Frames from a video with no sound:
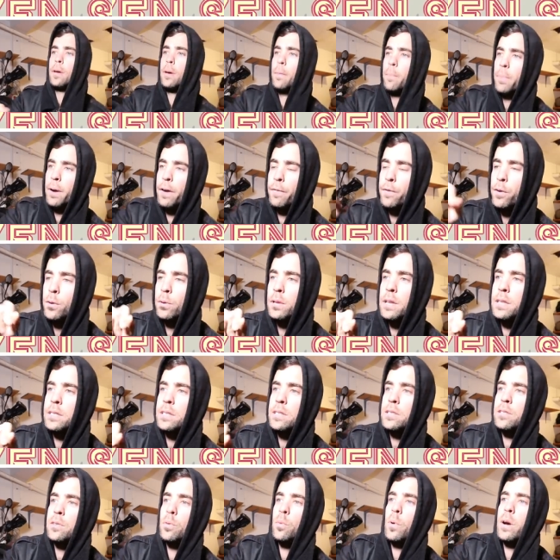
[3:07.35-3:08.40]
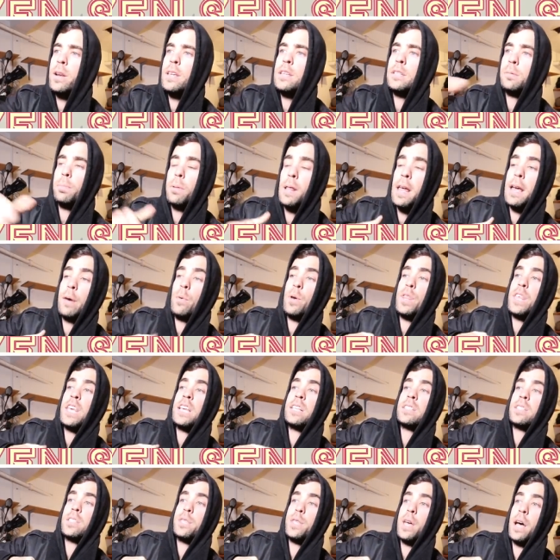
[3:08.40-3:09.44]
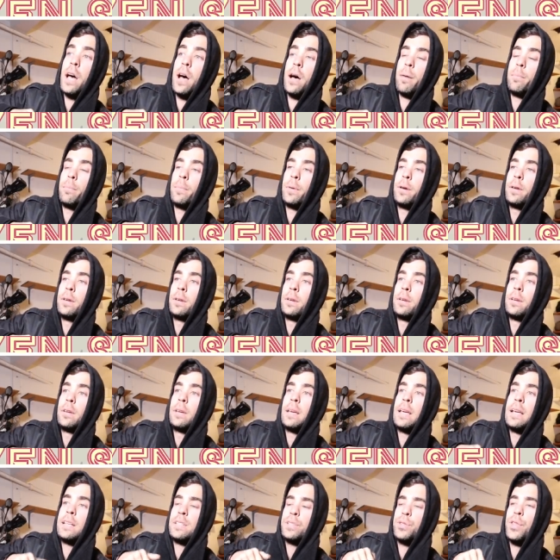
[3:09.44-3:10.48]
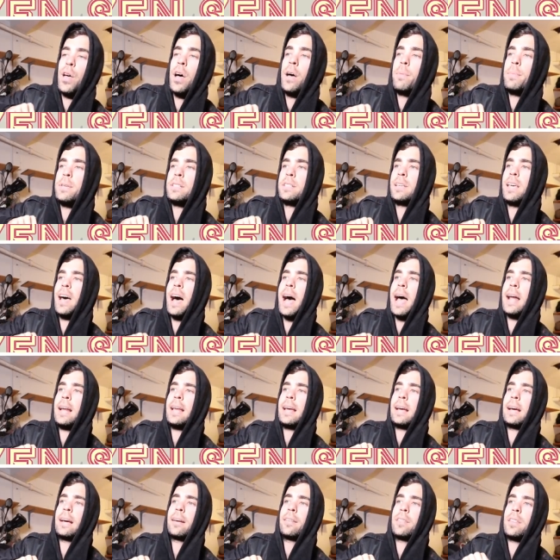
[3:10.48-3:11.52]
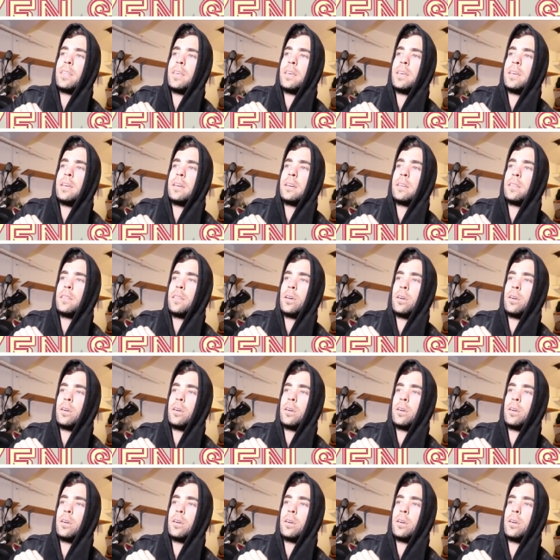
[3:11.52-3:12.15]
But if you listen to what he's playing with his thumb is guiding the